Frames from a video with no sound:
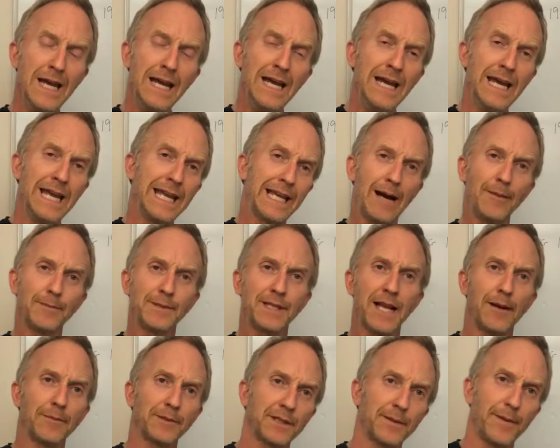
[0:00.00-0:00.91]
He comes
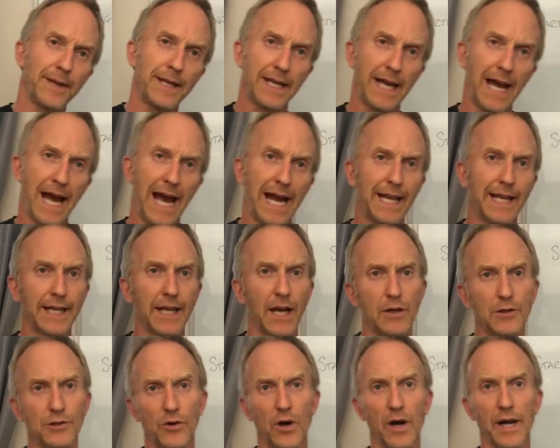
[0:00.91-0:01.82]
up to me and he
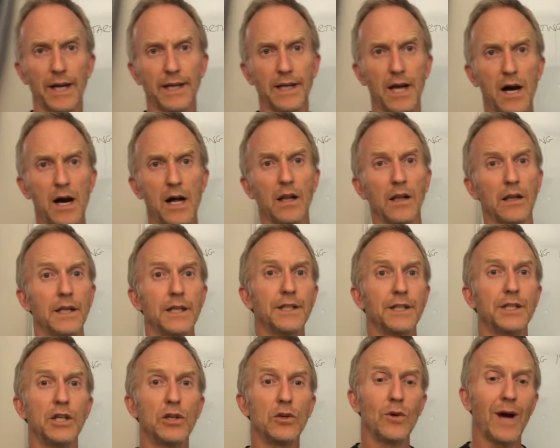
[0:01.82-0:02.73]
goes, right, Carl,
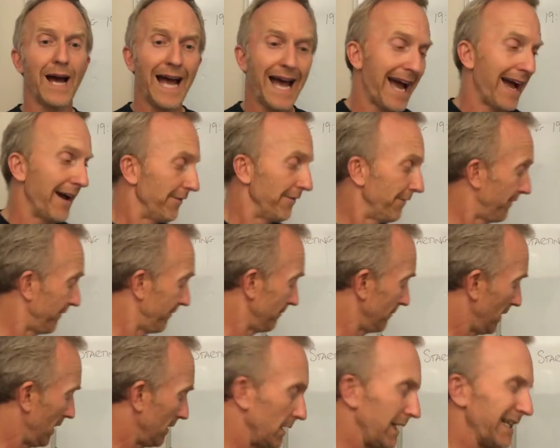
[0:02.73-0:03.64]
you have,
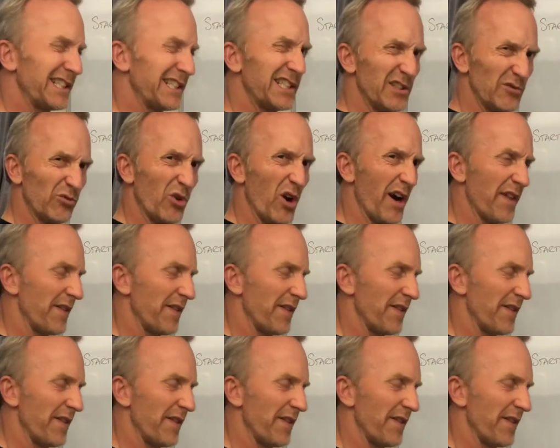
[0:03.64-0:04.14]
I'll actually write